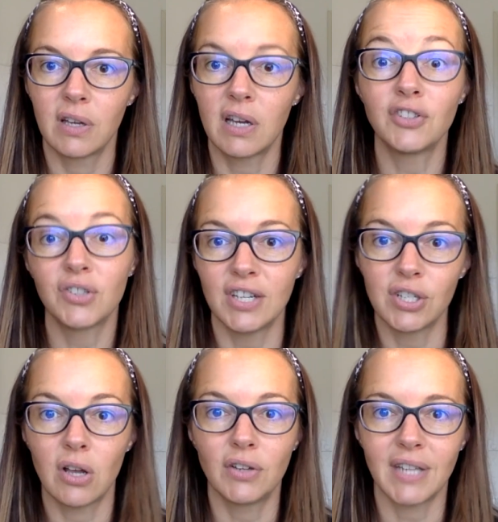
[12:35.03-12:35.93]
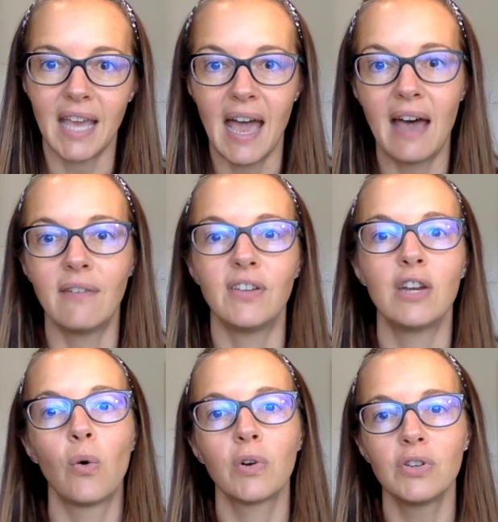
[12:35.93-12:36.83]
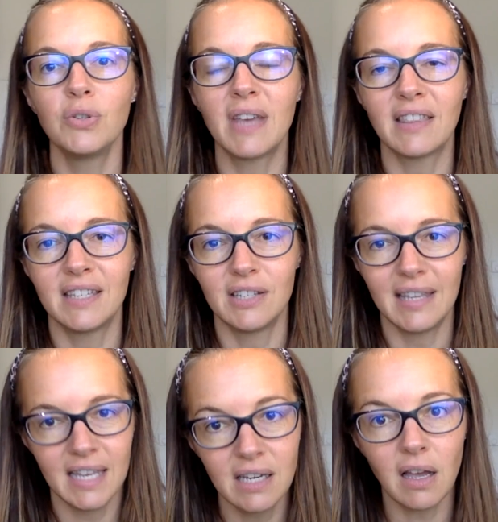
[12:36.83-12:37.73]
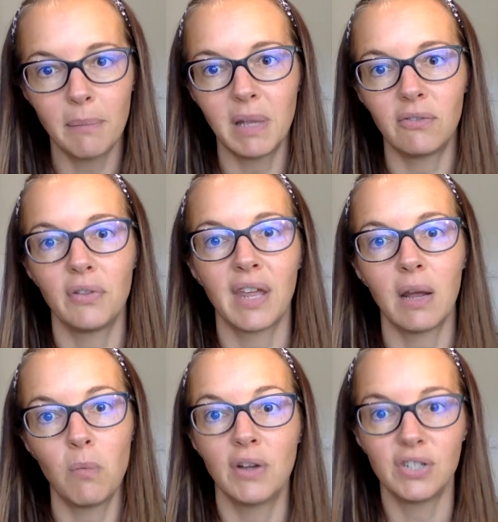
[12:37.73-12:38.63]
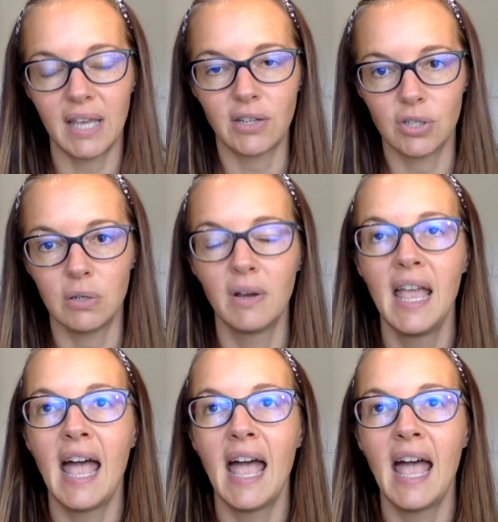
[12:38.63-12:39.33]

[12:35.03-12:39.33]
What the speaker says: consultation calls I have in order to get to the income level that I want to get to.